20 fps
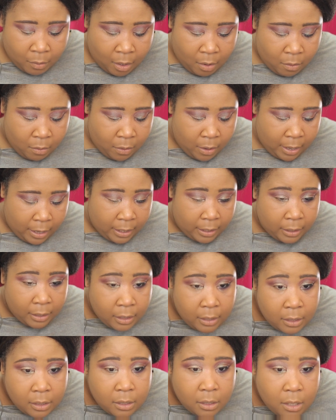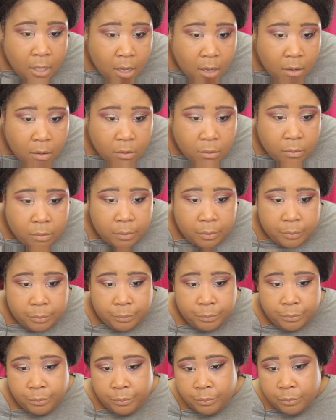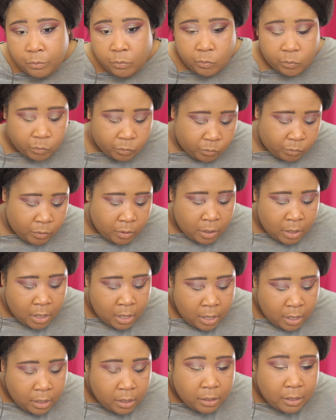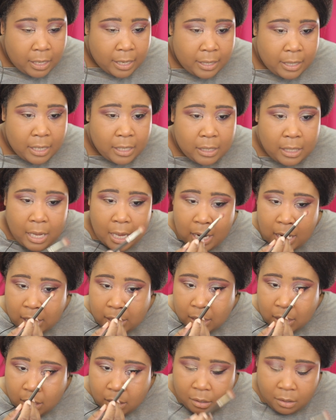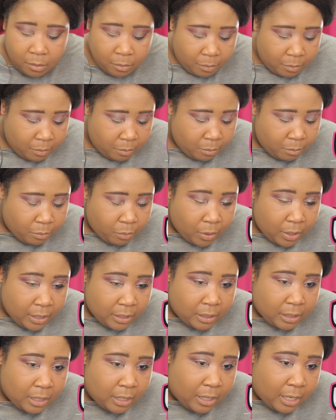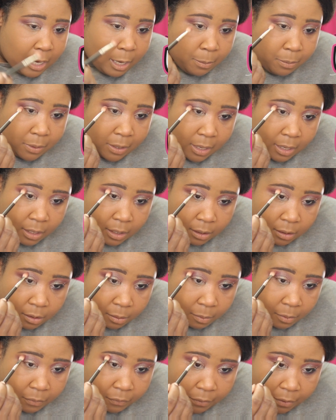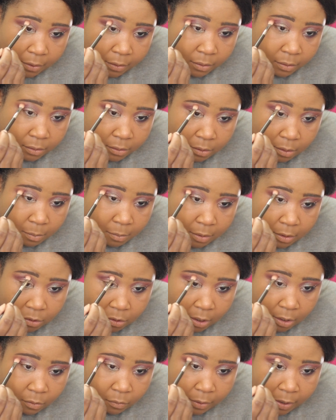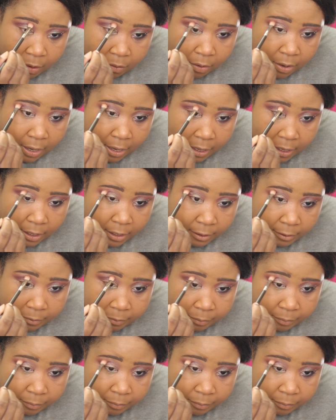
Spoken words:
Okay, so looks like this side has a little, brings the depth in a little bit further. So I'm going to try to recreate.